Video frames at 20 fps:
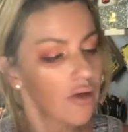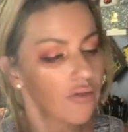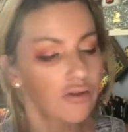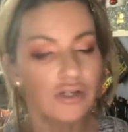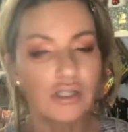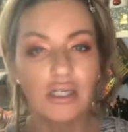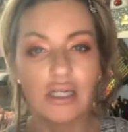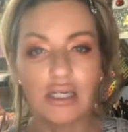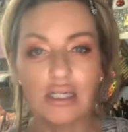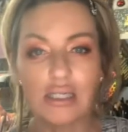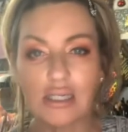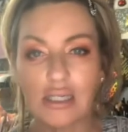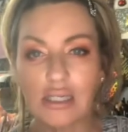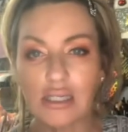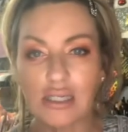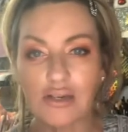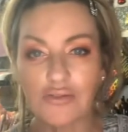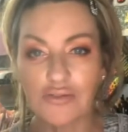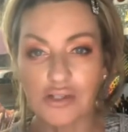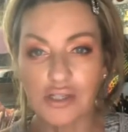There's like
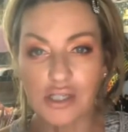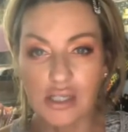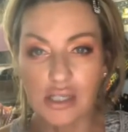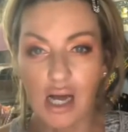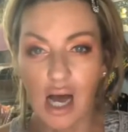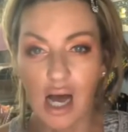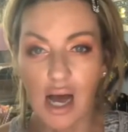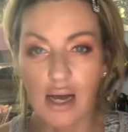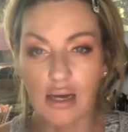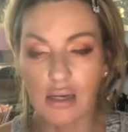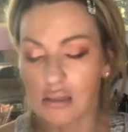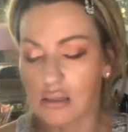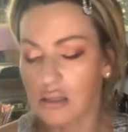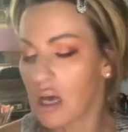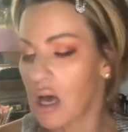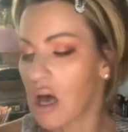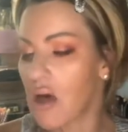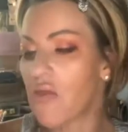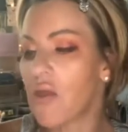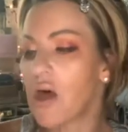six different
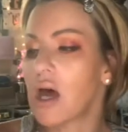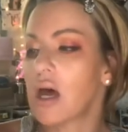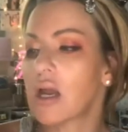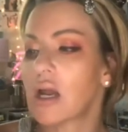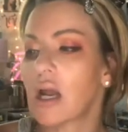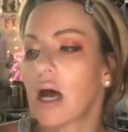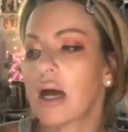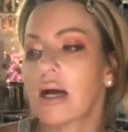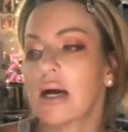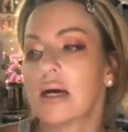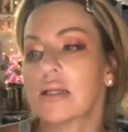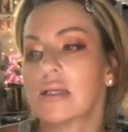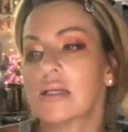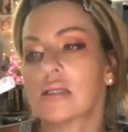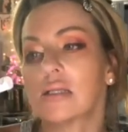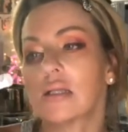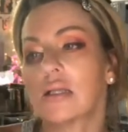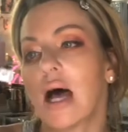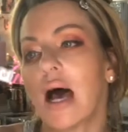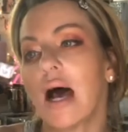styles, and then I got
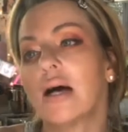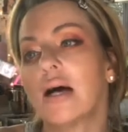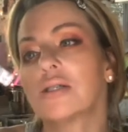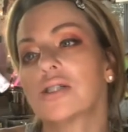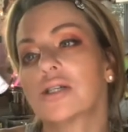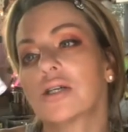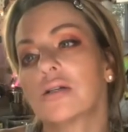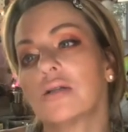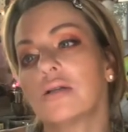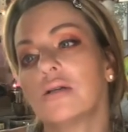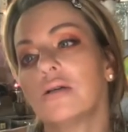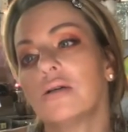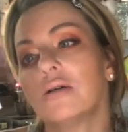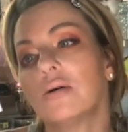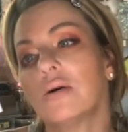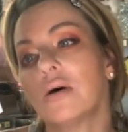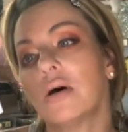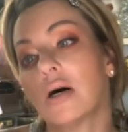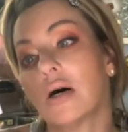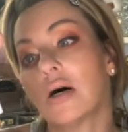this lash
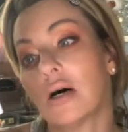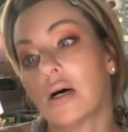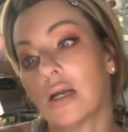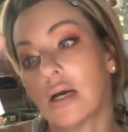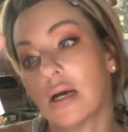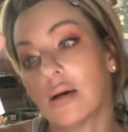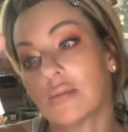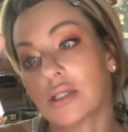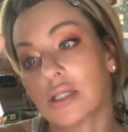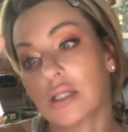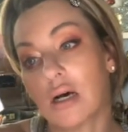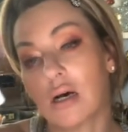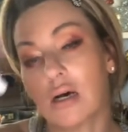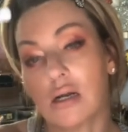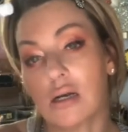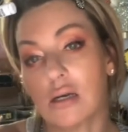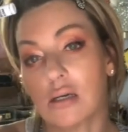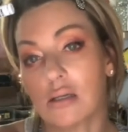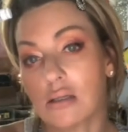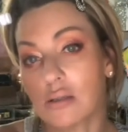glue on
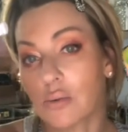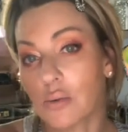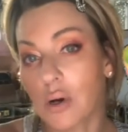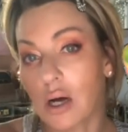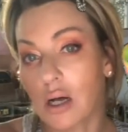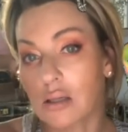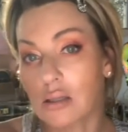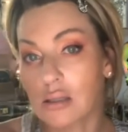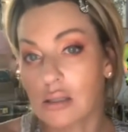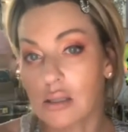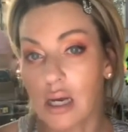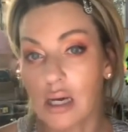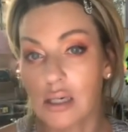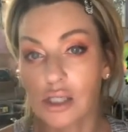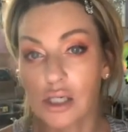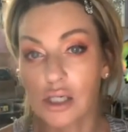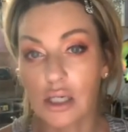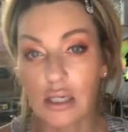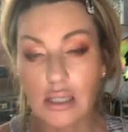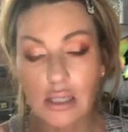Amazon as well, this
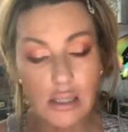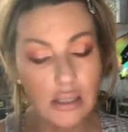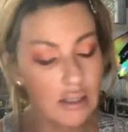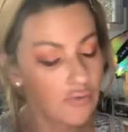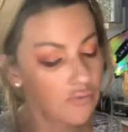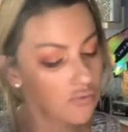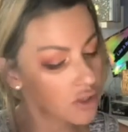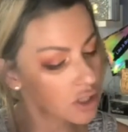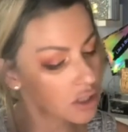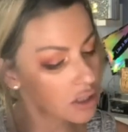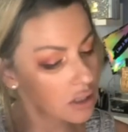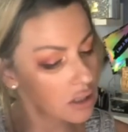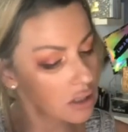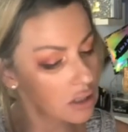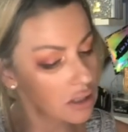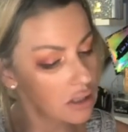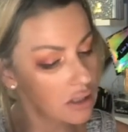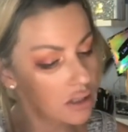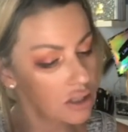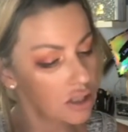lash adhesive, which is
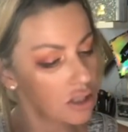clear.